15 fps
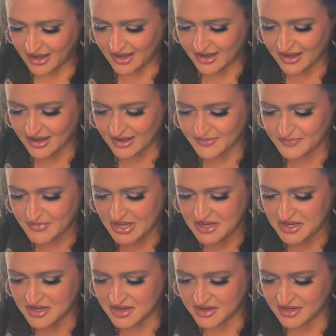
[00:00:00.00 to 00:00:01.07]
Um,
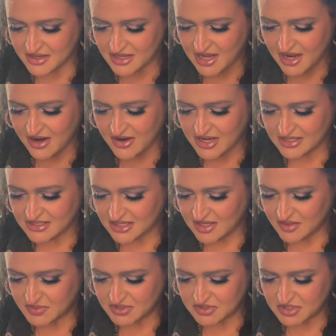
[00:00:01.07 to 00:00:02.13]
carrying
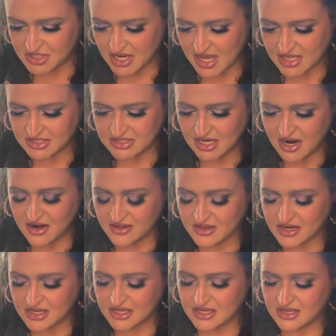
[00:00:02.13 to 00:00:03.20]
tips on your cast iron and
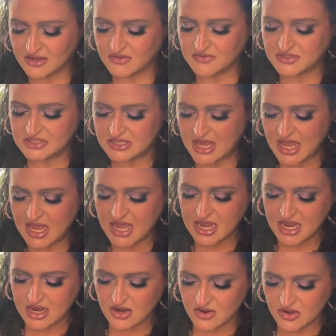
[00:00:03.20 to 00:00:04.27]
then it gives
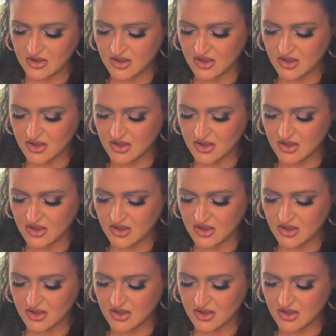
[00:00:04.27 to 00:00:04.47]
a